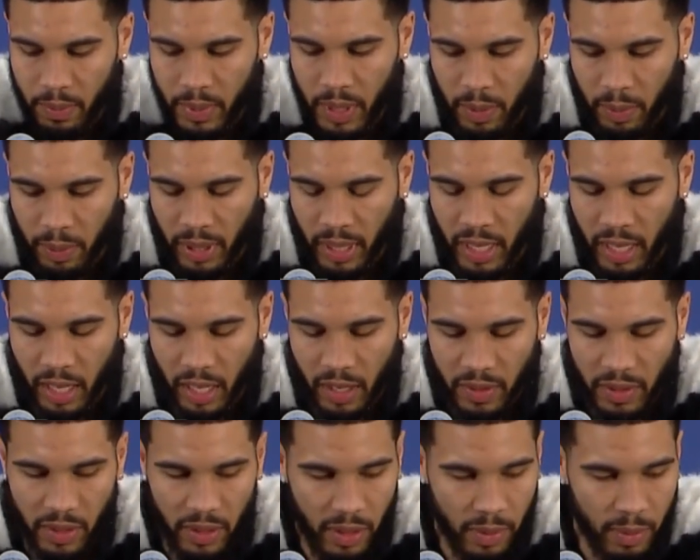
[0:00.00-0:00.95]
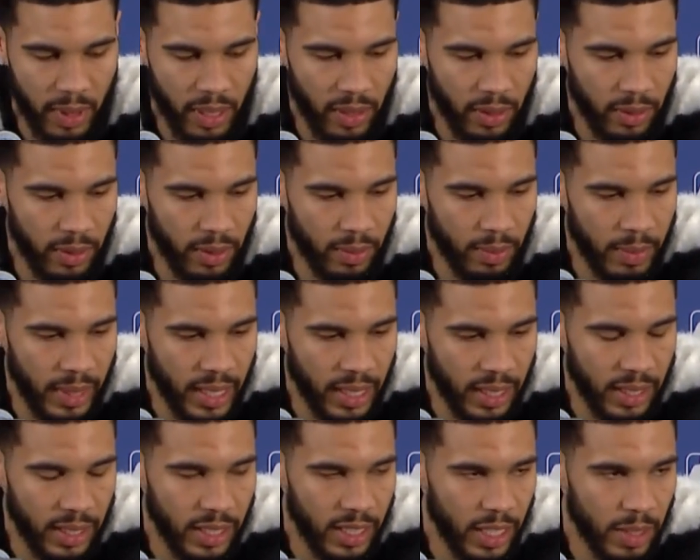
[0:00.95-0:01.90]
the playoffs are about
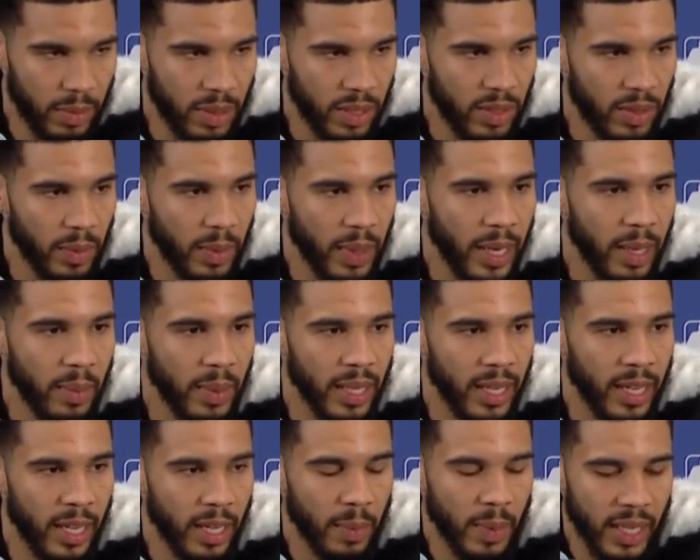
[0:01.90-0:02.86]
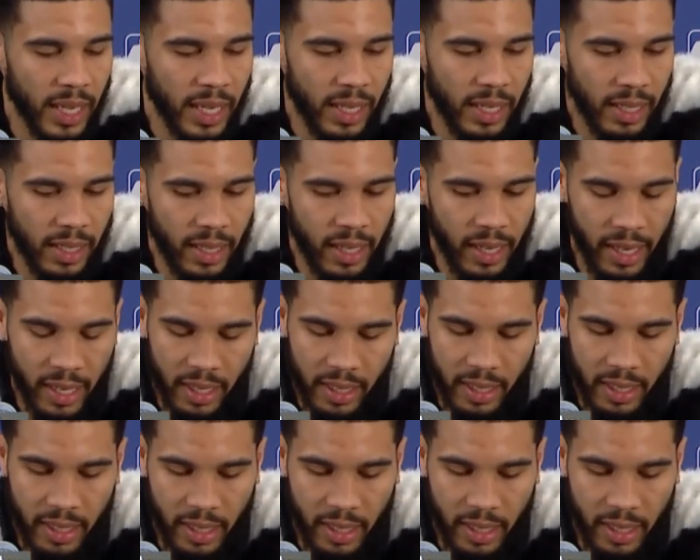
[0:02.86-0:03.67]
making adjustments from game to game, and they did that.